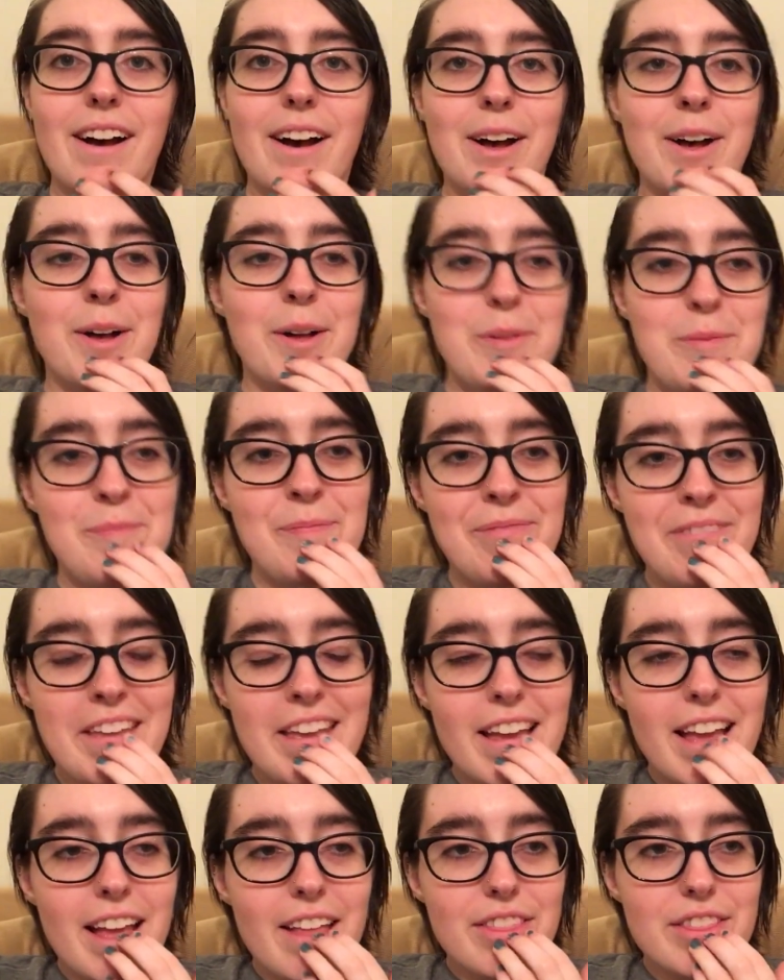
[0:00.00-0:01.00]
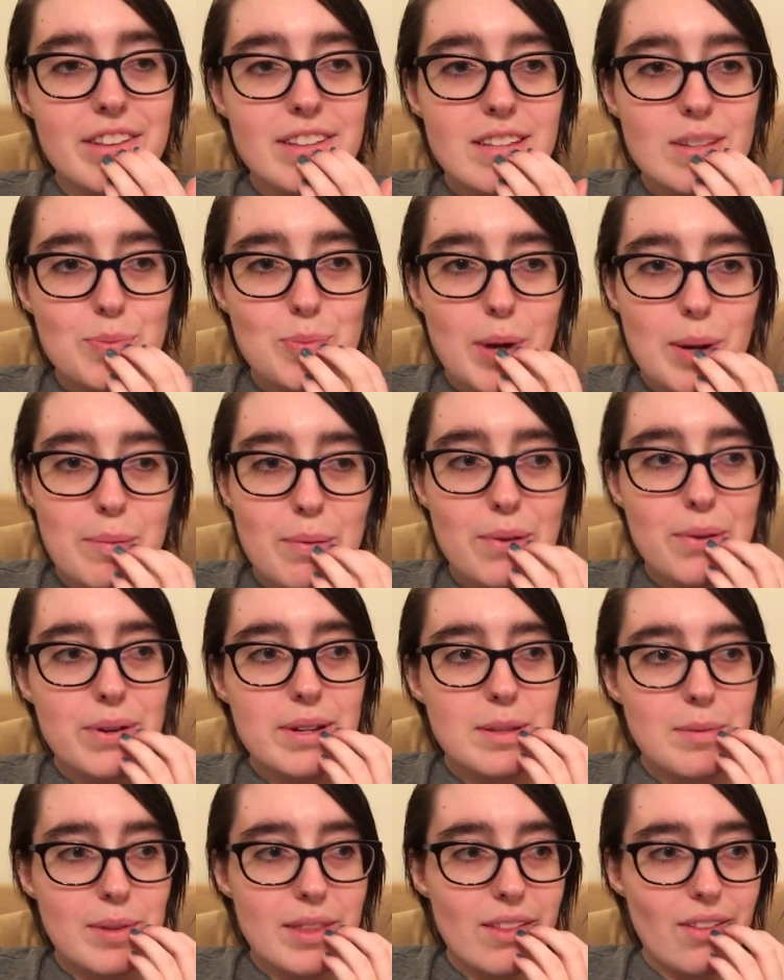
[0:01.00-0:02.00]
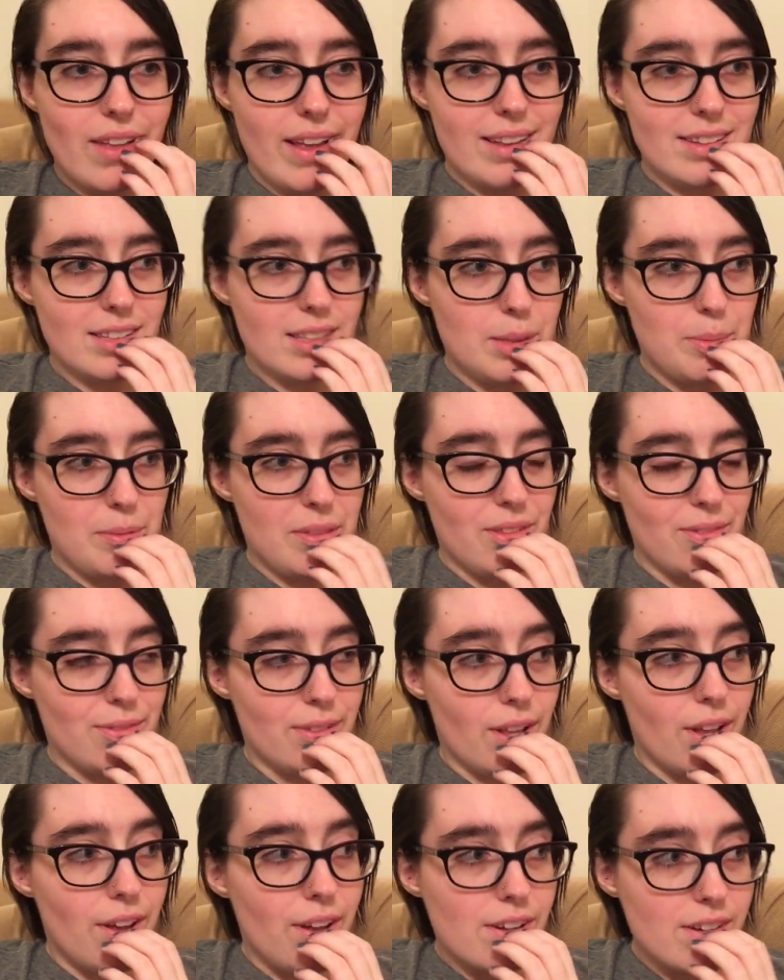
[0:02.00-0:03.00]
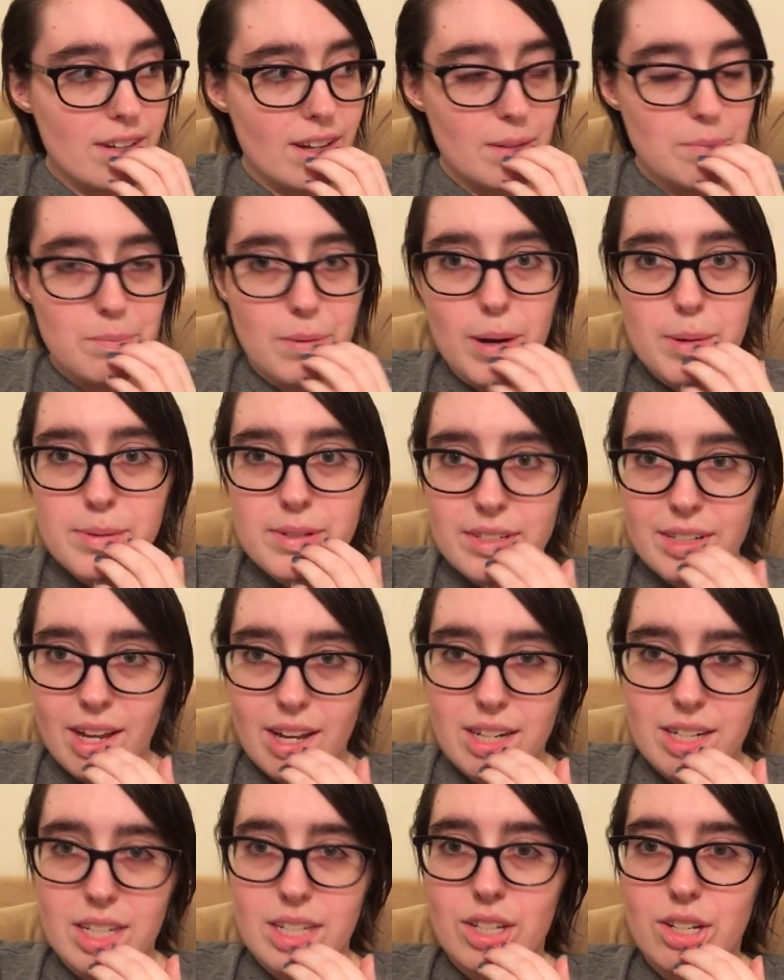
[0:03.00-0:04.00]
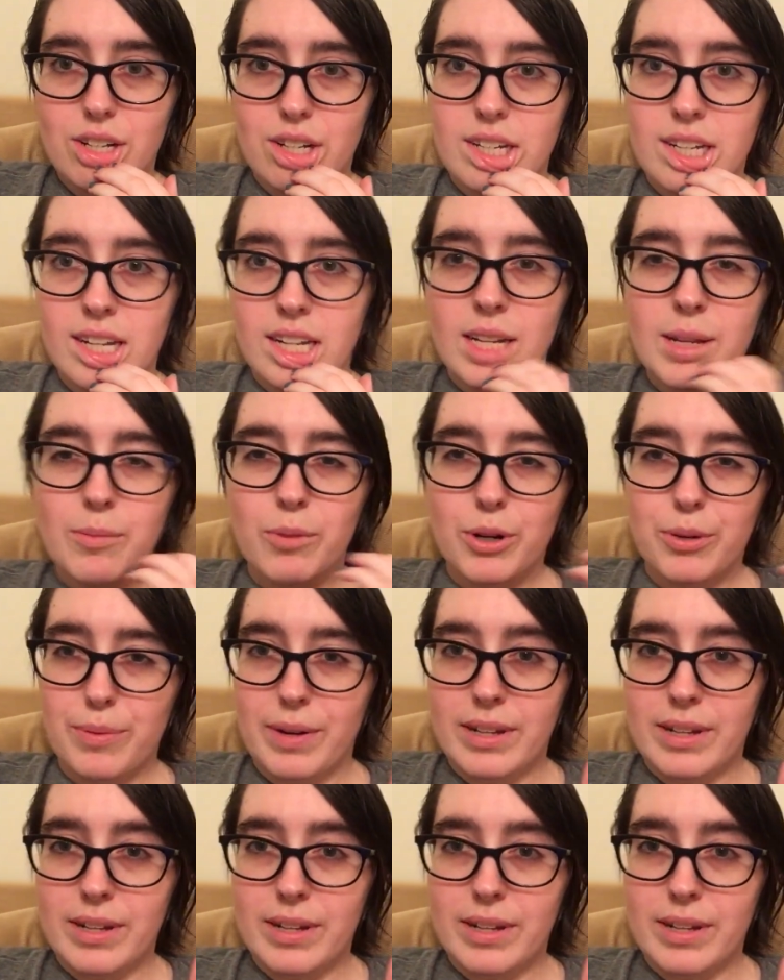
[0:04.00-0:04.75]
Um, this is probably going to be the last clip of the vlog. I'm probably not going to cook any more